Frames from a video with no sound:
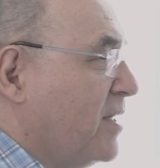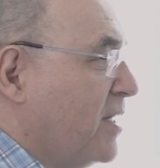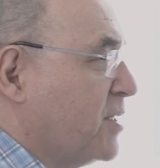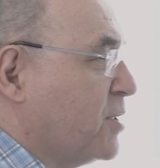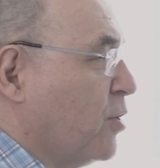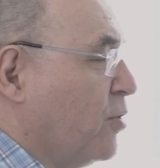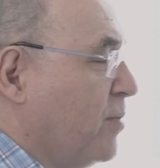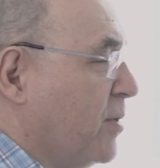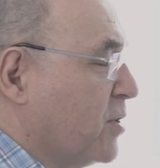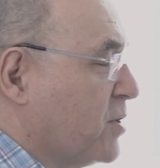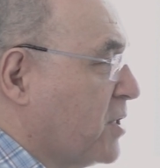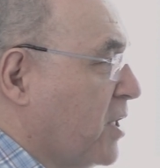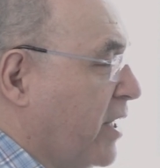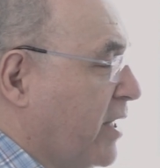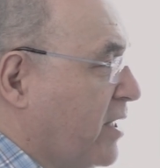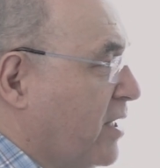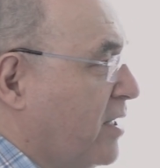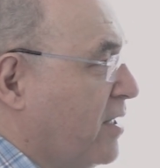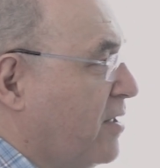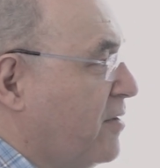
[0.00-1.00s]
it's almost
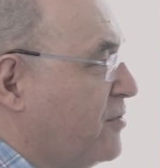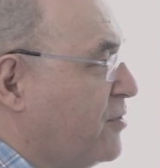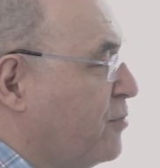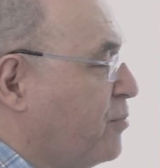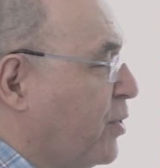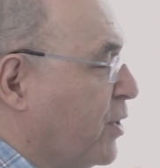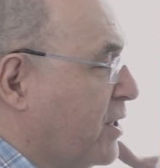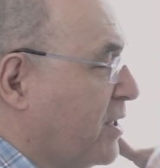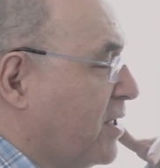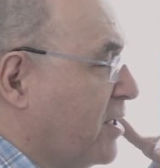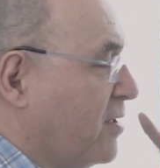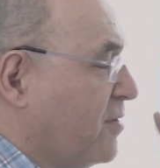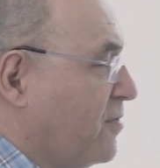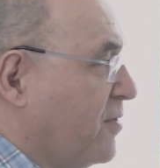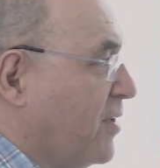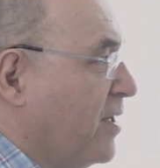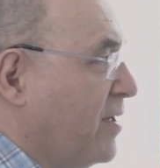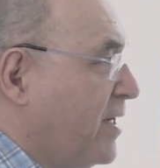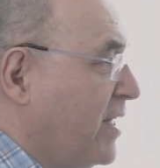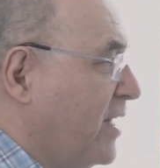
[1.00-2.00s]
like a, if you put it in a
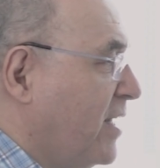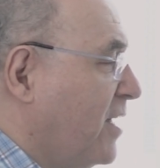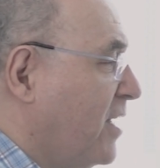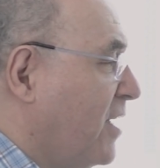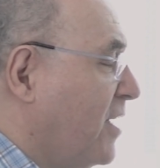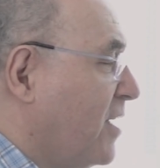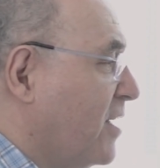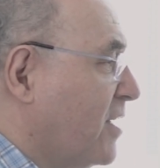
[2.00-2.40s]
very